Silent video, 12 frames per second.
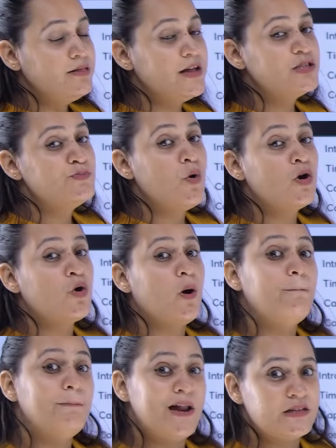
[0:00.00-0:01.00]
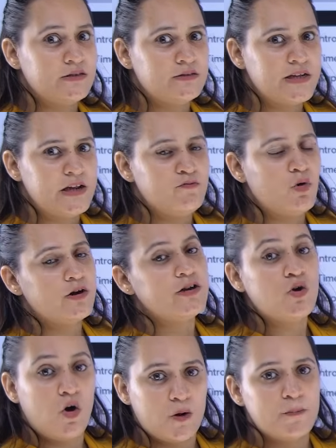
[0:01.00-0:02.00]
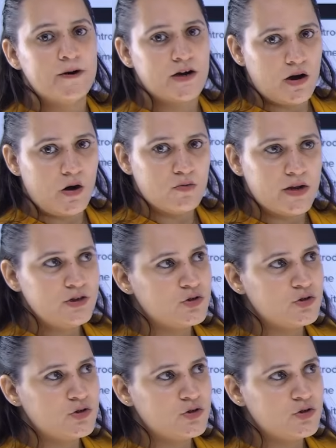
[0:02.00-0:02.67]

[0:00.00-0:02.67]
There is more complexity involved in corporate accounting,